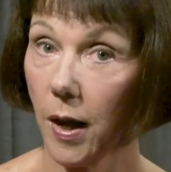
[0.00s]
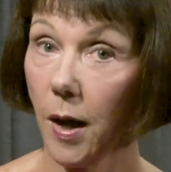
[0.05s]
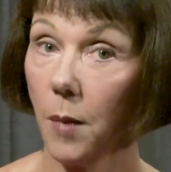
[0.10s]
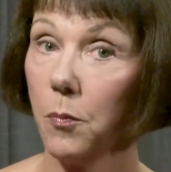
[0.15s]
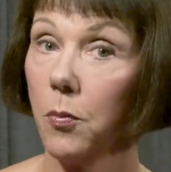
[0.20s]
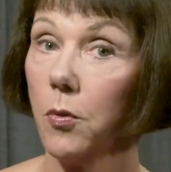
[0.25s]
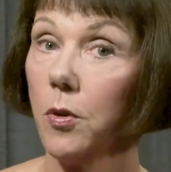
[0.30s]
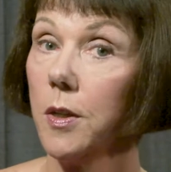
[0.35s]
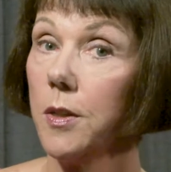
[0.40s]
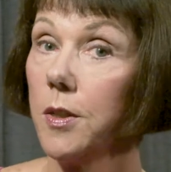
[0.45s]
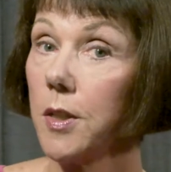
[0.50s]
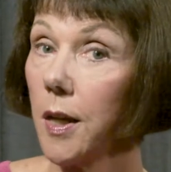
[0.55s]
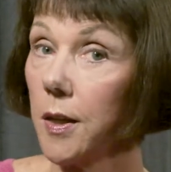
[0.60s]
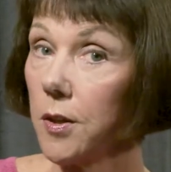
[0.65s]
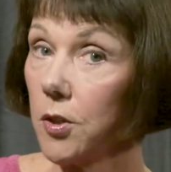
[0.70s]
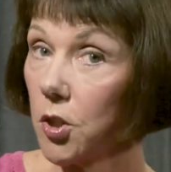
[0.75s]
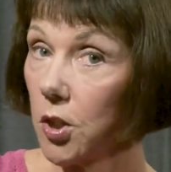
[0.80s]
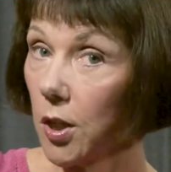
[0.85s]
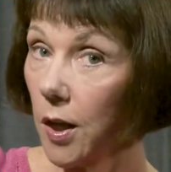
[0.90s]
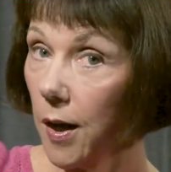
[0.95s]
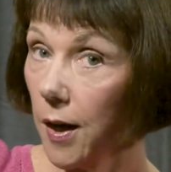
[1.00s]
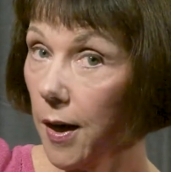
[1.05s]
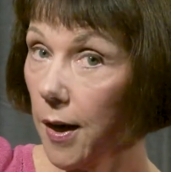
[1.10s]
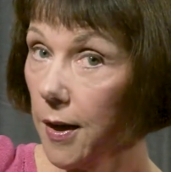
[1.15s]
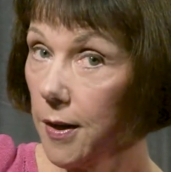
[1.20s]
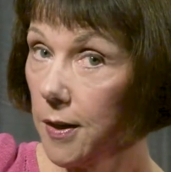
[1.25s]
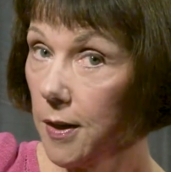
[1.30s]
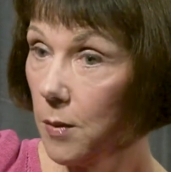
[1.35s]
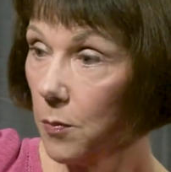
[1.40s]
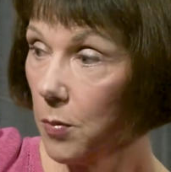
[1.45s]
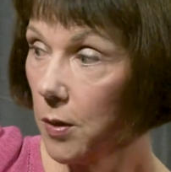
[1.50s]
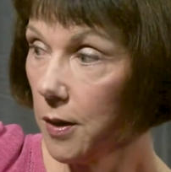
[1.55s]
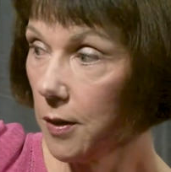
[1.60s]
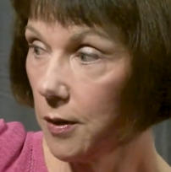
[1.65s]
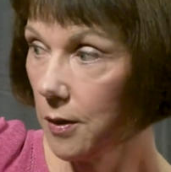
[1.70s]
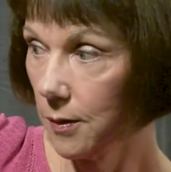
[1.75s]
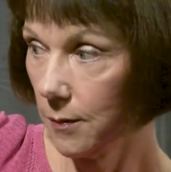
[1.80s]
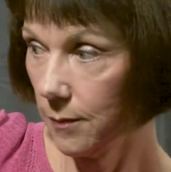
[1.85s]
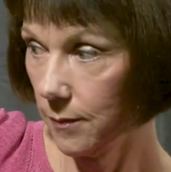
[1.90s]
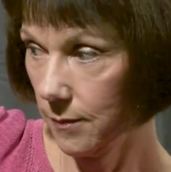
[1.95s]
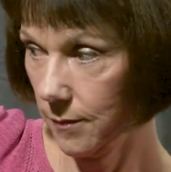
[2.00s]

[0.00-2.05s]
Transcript: upwards a tiny bit